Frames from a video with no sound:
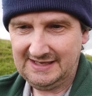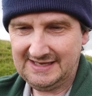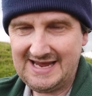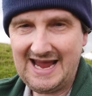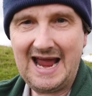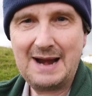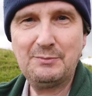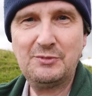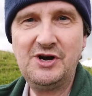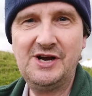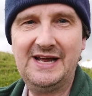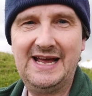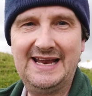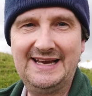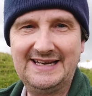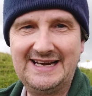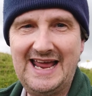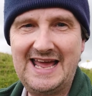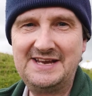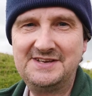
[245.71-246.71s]
camera
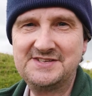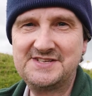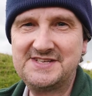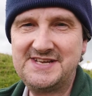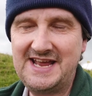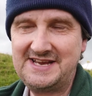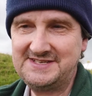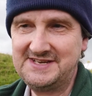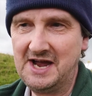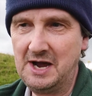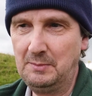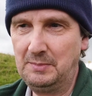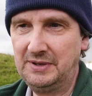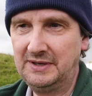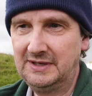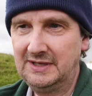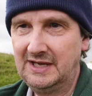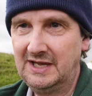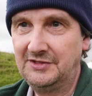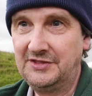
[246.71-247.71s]
and lens
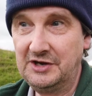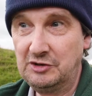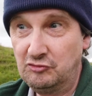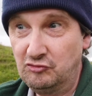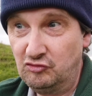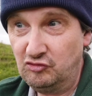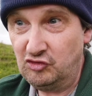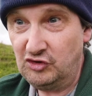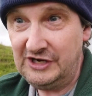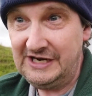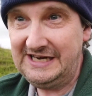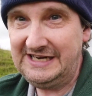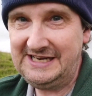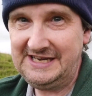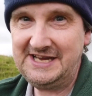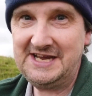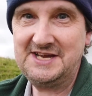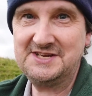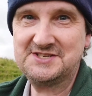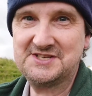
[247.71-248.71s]
setup that
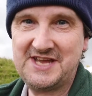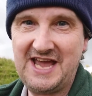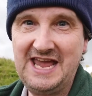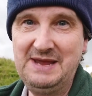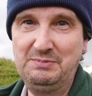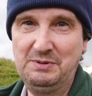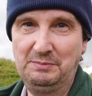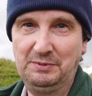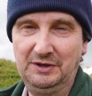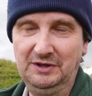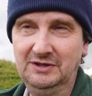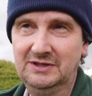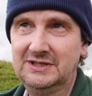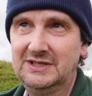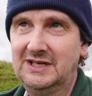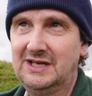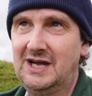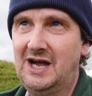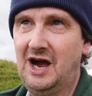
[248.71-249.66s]
really is capable